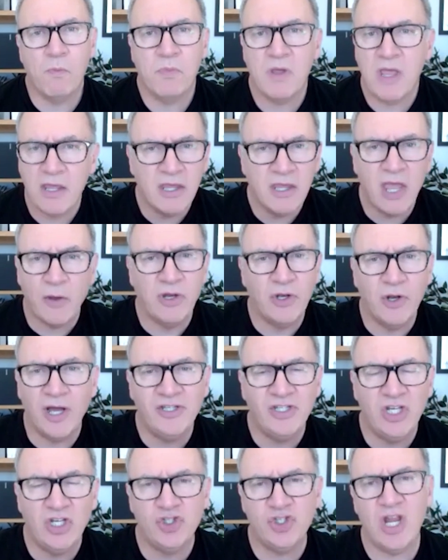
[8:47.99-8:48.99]

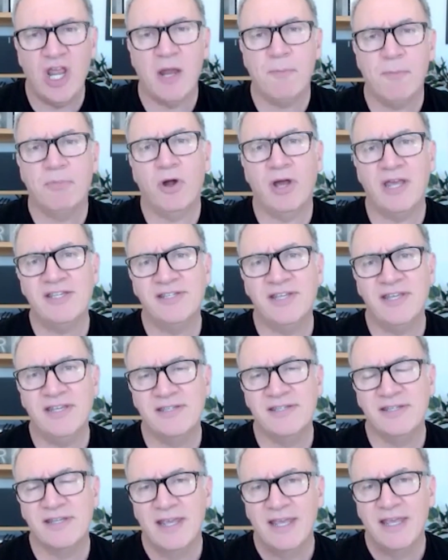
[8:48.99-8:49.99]
United share
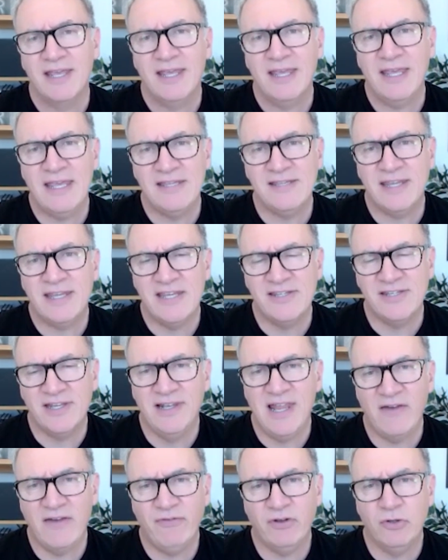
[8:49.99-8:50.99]
prices is
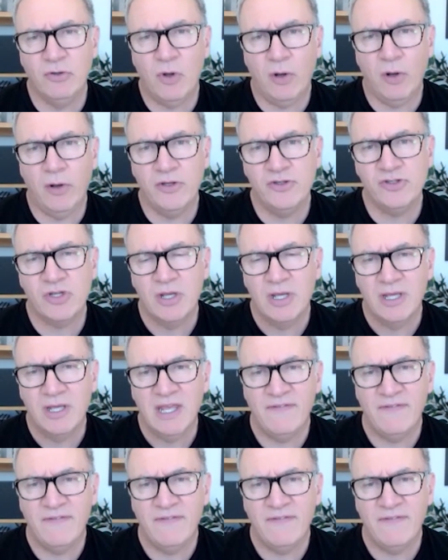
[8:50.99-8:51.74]
$11.